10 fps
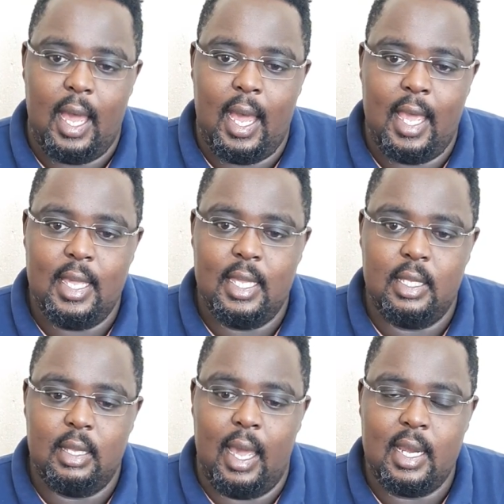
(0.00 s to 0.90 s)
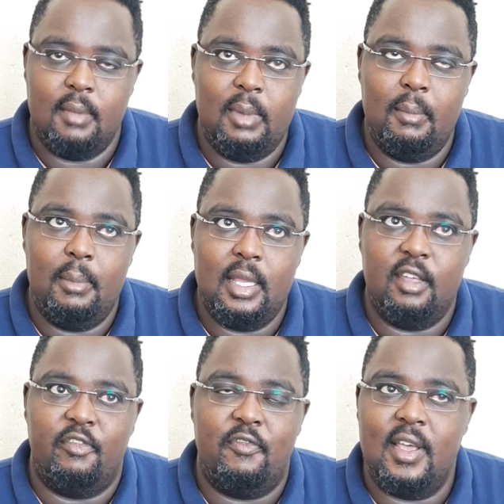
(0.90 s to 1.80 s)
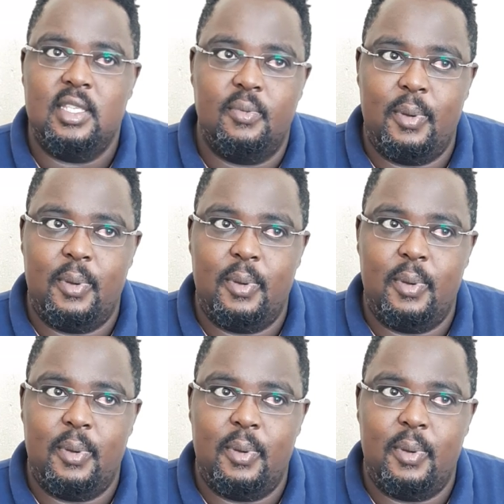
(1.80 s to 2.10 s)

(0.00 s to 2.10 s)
I remember the first